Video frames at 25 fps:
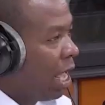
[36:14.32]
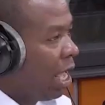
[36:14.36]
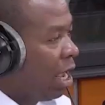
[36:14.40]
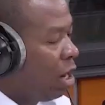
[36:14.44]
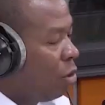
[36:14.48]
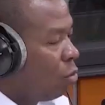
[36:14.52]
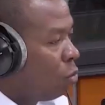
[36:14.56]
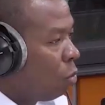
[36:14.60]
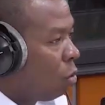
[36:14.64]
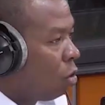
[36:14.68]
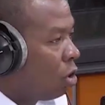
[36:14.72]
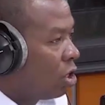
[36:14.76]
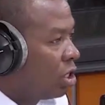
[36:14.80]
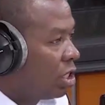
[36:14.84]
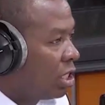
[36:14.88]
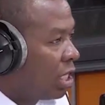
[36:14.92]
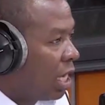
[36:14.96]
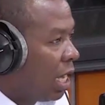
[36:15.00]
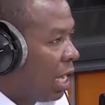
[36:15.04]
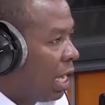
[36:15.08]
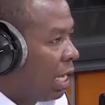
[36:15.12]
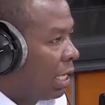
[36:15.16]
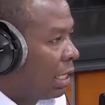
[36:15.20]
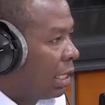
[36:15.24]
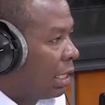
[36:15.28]
and
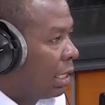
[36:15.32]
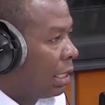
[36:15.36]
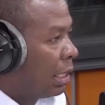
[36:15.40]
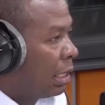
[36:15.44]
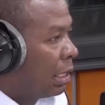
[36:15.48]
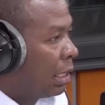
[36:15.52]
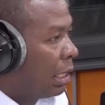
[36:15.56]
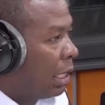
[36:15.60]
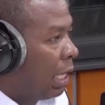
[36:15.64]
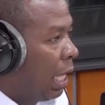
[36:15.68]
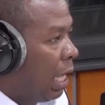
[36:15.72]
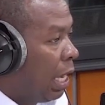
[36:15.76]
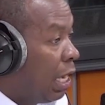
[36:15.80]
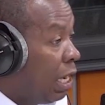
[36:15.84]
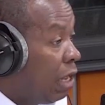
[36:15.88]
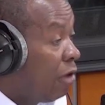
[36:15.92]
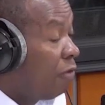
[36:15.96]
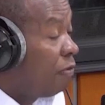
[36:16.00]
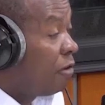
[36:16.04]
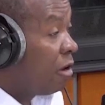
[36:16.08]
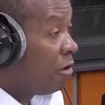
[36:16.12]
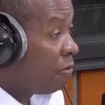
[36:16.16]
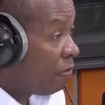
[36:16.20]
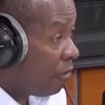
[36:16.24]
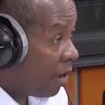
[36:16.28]
water and
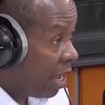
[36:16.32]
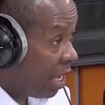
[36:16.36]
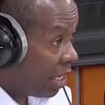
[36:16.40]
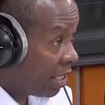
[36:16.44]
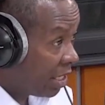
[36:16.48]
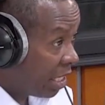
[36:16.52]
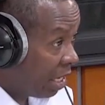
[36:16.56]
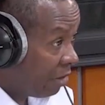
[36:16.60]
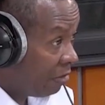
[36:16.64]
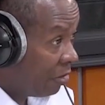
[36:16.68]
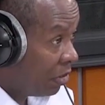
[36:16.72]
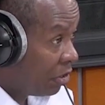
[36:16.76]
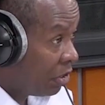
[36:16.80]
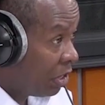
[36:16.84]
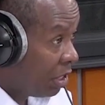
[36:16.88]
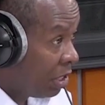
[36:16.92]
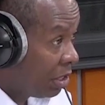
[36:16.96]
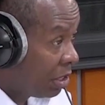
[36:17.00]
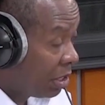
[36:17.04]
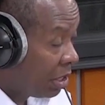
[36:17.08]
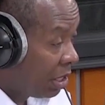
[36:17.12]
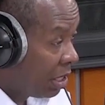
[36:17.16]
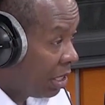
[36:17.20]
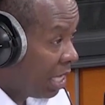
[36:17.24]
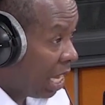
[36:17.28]
even fire services,
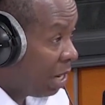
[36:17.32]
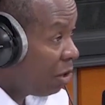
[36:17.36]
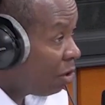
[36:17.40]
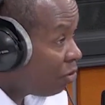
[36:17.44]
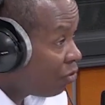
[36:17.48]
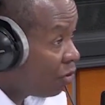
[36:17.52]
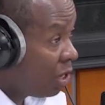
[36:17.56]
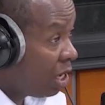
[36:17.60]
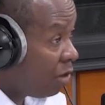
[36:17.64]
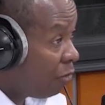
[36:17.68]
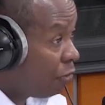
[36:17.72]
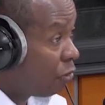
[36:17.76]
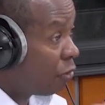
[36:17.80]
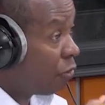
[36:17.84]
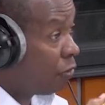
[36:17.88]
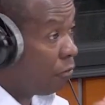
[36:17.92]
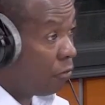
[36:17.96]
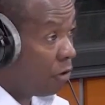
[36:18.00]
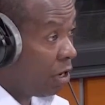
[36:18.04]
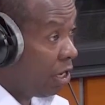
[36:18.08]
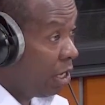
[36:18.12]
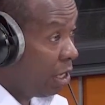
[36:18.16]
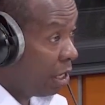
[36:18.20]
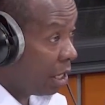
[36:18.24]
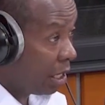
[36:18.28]
they are not really for
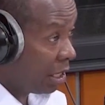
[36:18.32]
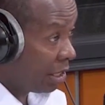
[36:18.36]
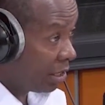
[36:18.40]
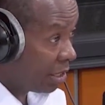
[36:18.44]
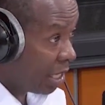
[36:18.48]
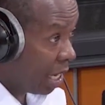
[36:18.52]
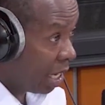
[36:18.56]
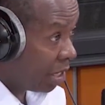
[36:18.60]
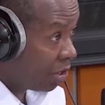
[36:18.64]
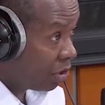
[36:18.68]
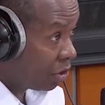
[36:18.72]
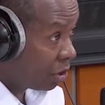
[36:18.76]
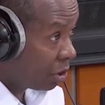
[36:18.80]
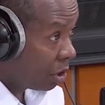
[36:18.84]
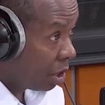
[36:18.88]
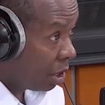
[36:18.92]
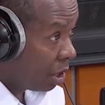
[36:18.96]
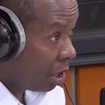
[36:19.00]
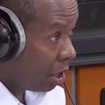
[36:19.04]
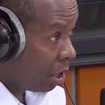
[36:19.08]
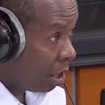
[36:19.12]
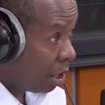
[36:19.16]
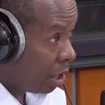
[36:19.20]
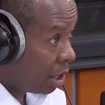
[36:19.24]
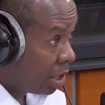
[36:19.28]
free as such.
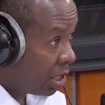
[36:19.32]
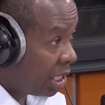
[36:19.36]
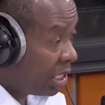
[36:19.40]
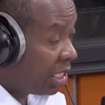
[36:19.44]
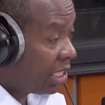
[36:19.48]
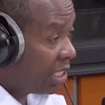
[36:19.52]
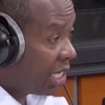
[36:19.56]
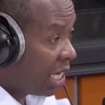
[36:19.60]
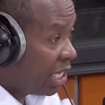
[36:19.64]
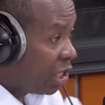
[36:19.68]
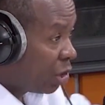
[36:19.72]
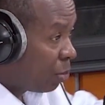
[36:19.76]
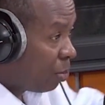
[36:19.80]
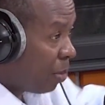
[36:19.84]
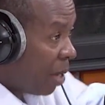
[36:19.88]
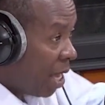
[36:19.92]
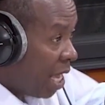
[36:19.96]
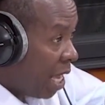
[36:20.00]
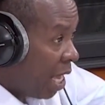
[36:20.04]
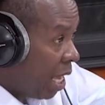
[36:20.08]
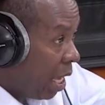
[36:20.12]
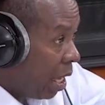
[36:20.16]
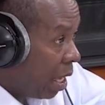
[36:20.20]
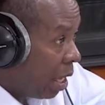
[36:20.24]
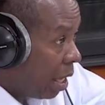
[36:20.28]
Citizens
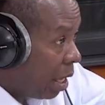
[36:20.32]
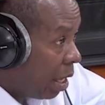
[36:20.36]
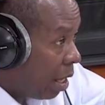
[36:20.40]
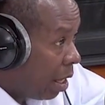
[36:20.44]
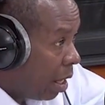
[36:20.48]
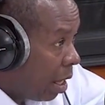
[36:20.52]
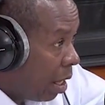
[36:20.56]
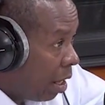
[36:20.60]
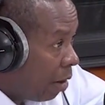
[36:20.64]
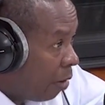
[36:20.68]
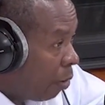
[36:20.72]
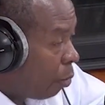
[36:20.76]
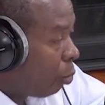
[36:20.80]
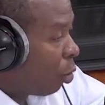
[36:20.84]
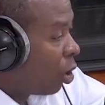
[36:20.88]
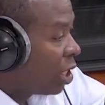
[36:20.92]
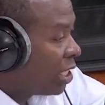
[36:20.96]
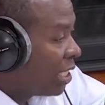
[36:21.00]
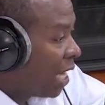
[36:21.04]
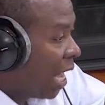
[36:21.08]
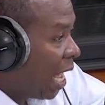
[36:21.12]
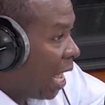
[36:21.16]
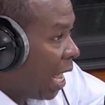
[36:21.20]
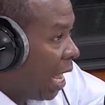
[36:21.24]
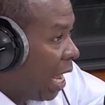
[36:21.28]
pay.
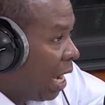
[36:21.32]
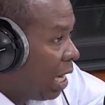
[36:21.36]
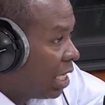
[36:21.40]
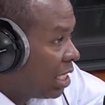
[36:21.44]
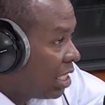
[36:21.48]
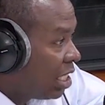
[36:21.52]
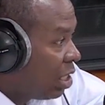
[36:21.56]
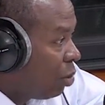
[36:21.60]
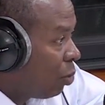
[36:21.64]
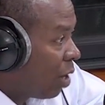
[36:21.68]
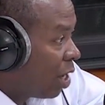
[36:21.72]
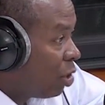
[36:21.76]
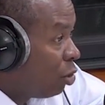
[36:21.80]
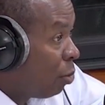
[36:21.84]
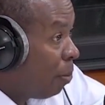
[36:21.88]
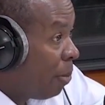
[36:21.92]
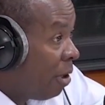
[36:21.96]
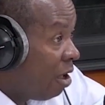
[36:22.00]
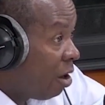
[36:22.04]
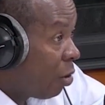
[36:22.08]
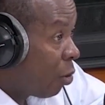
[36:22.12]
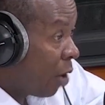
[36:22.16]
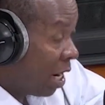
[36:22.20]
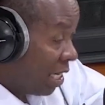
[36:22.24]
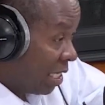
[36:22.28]
Water and sewer, you
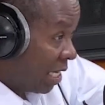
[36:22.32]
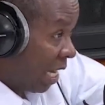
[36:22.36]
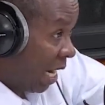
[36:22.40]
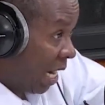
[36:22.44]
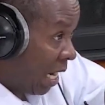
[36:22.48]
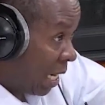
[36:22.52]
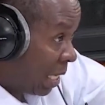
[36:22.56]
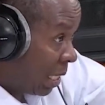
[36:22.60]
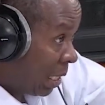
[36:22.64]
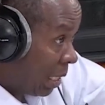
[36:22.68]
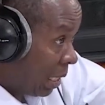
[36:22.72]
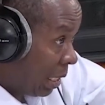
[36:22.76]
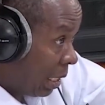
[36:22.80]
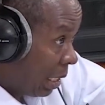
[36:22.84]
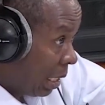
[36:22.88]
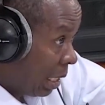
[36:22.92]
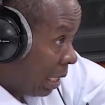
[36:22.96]
pay quite directly.